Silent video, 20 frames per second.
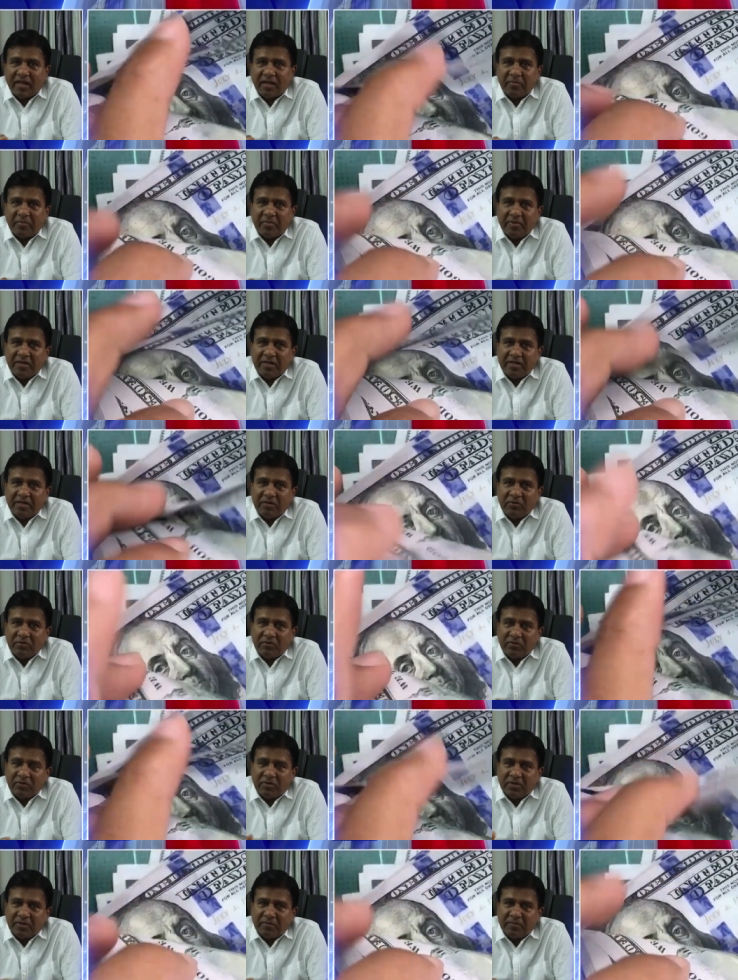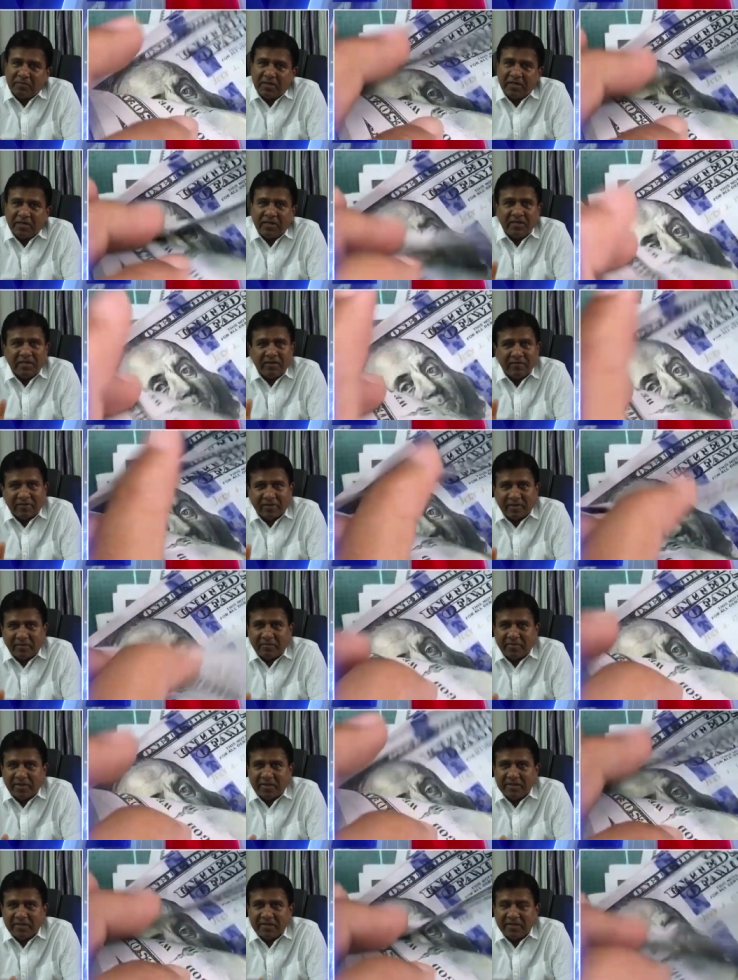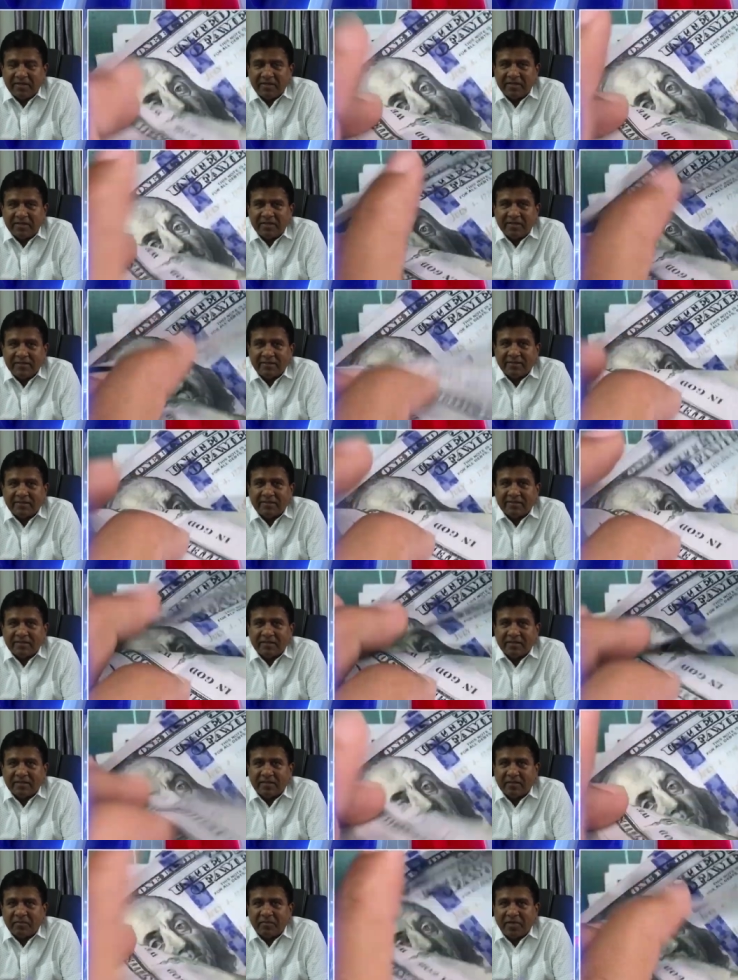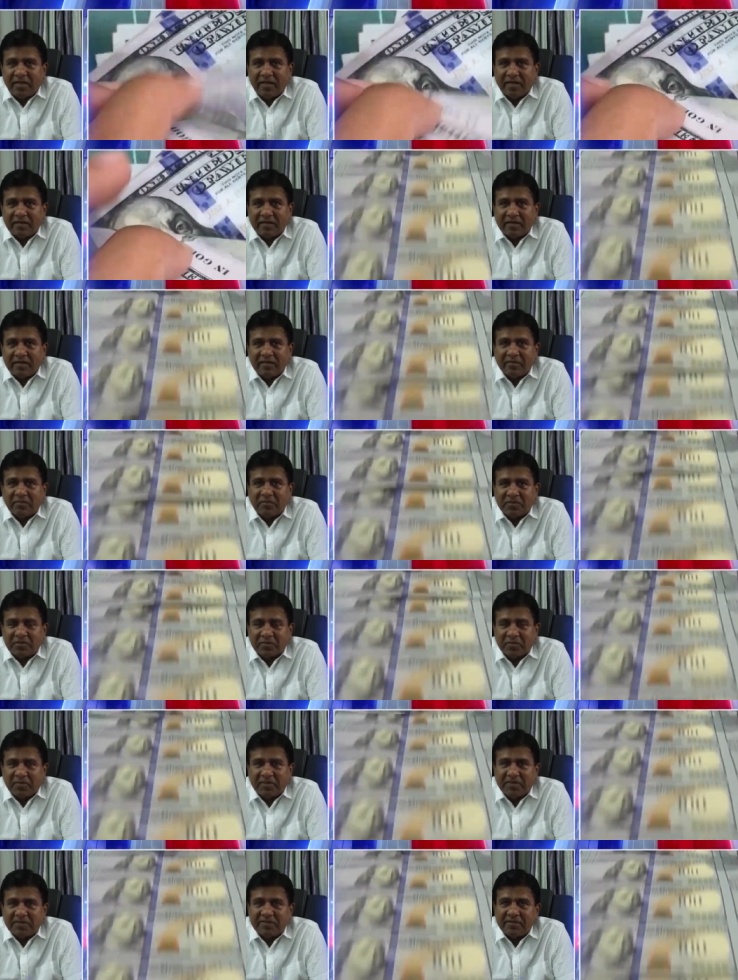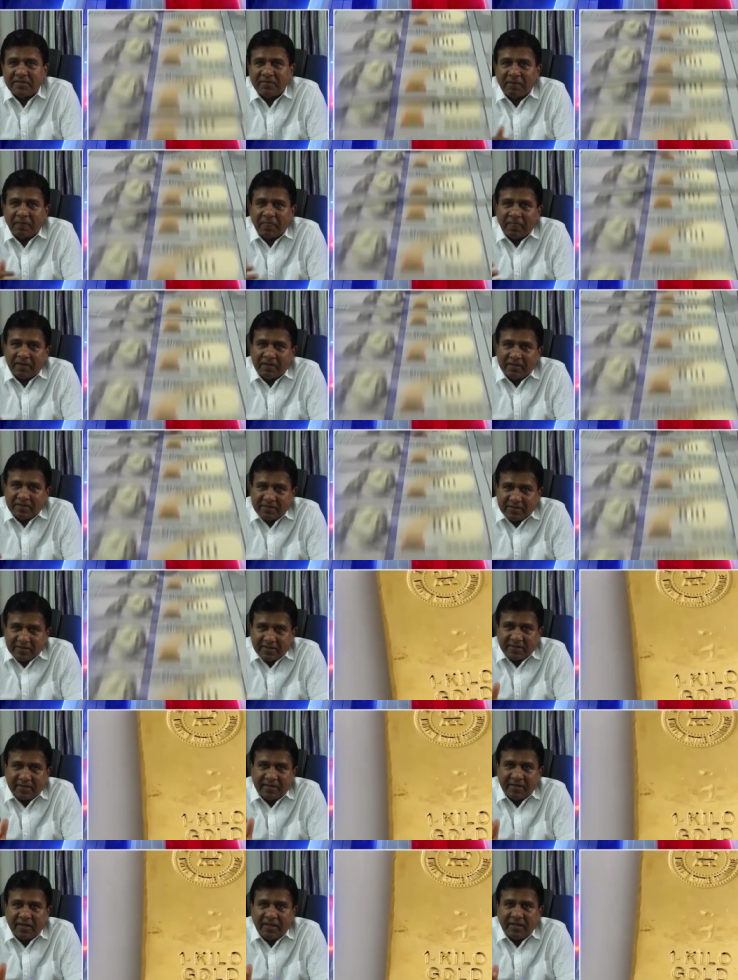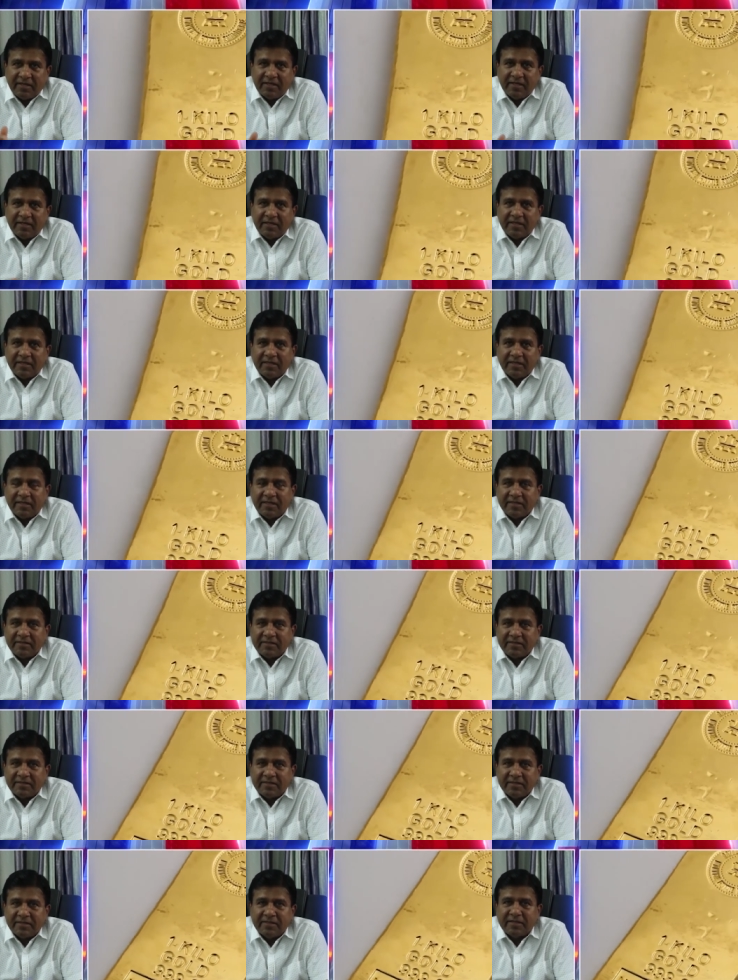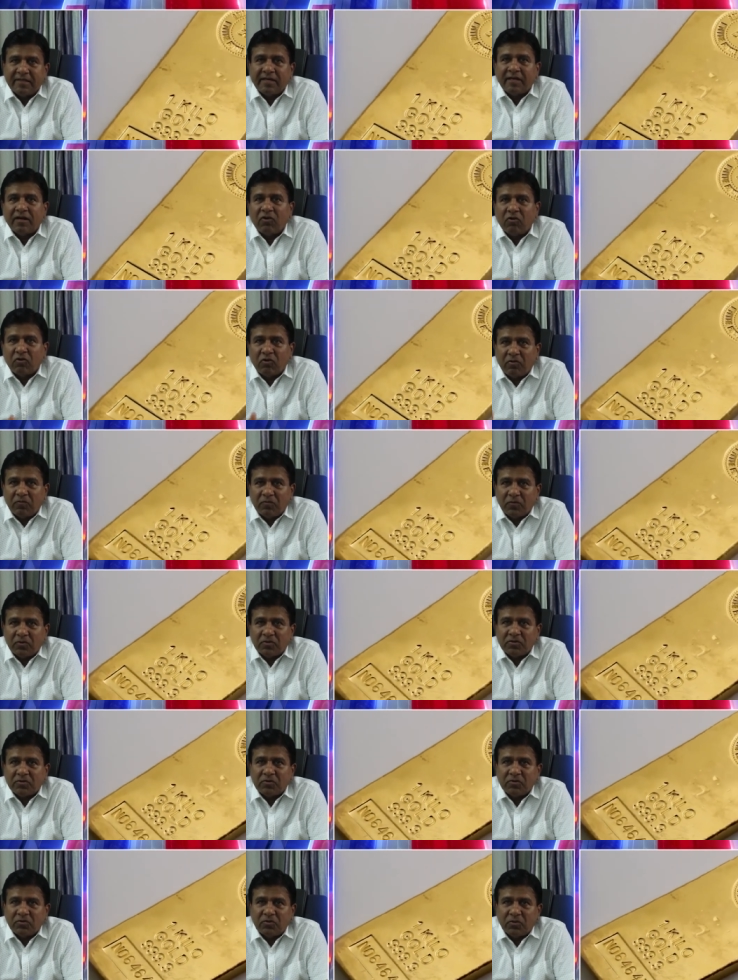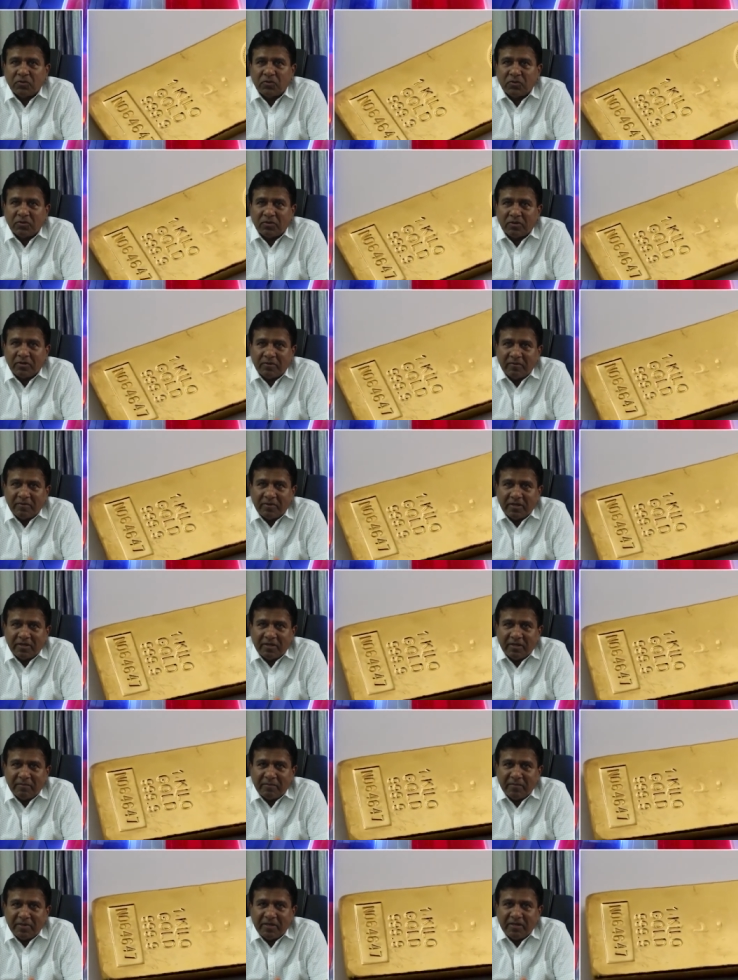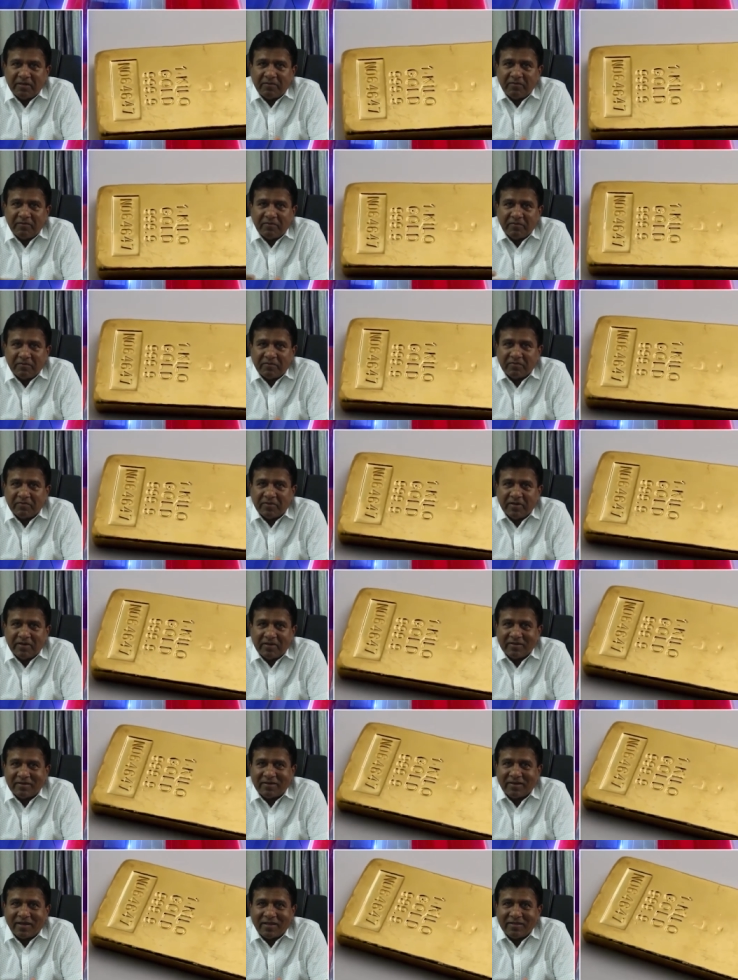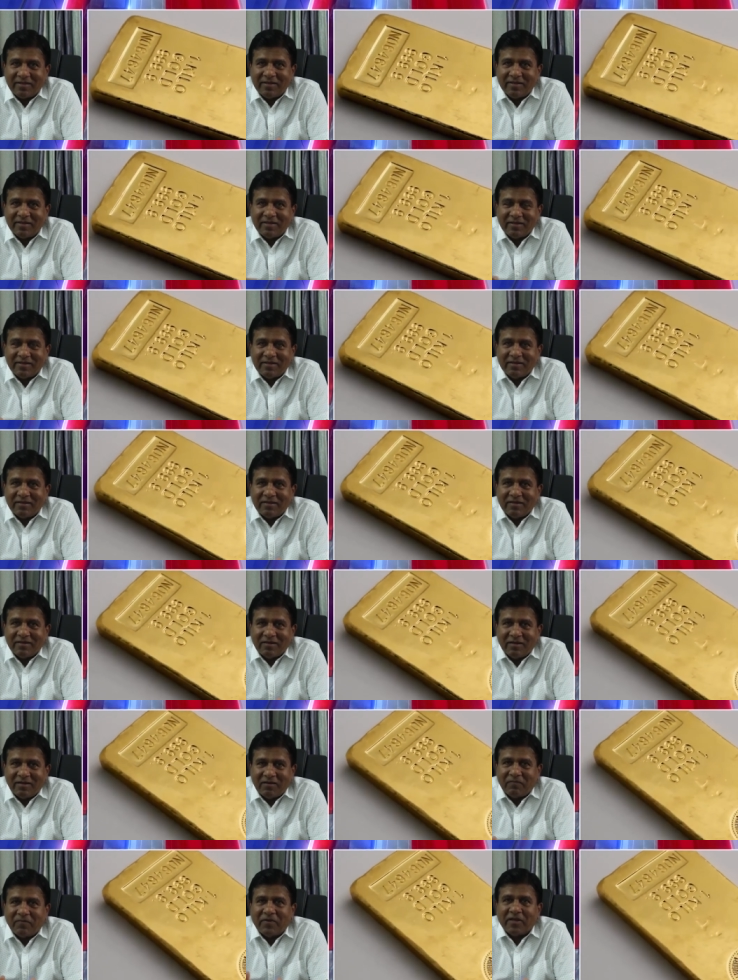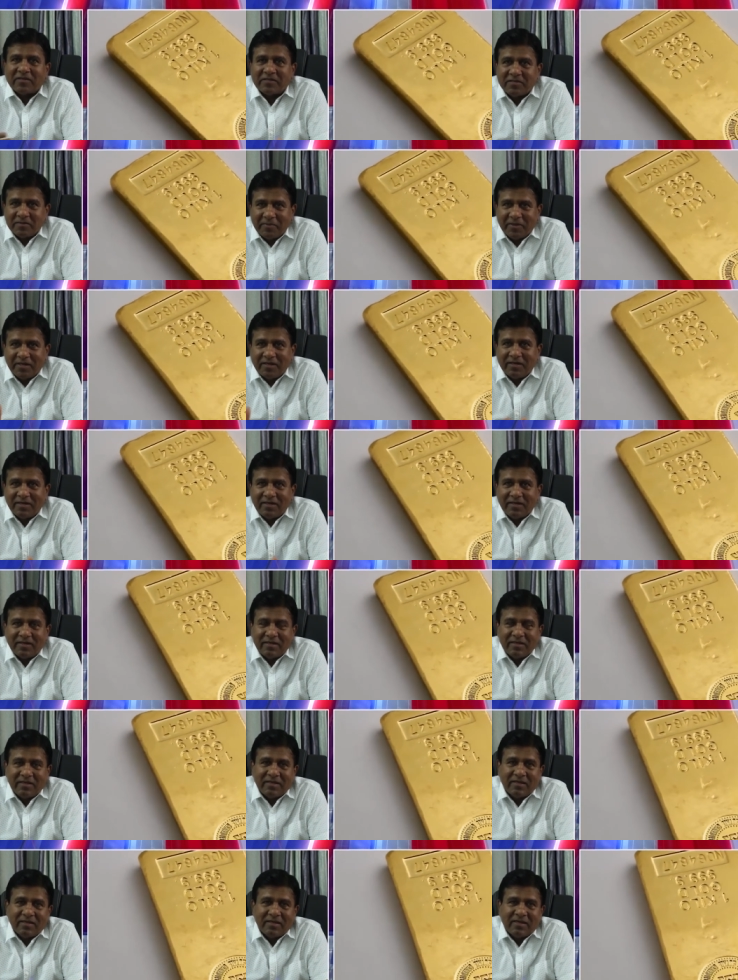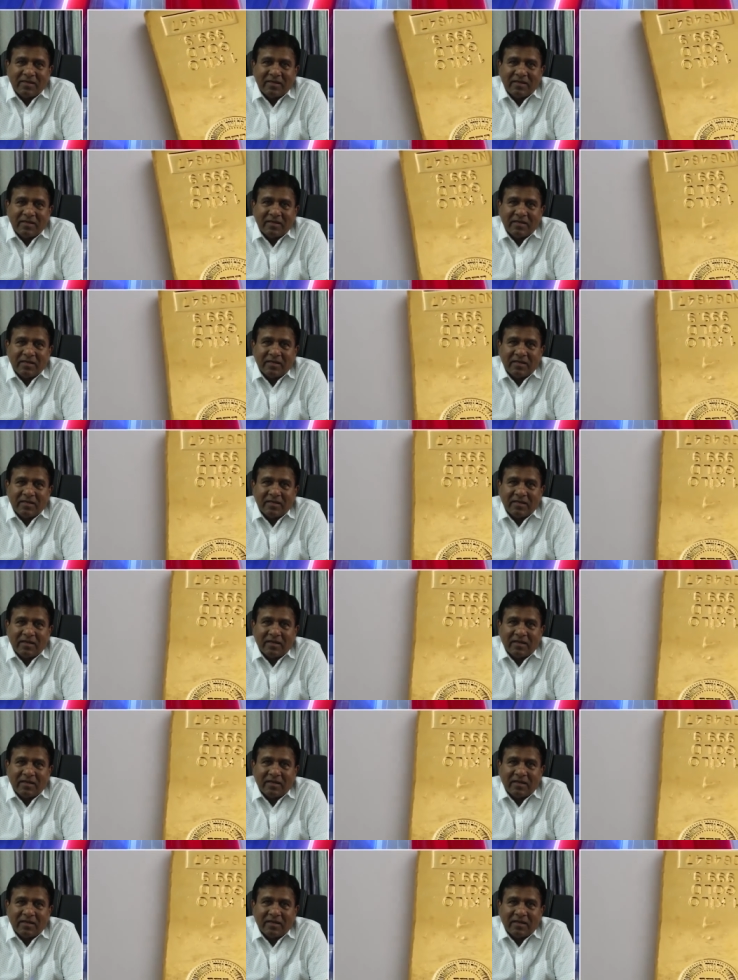had been you know completely given up by the central bank in the first place secondly the stringent law was you know uh, the made uh, rather uh, flexible, uh,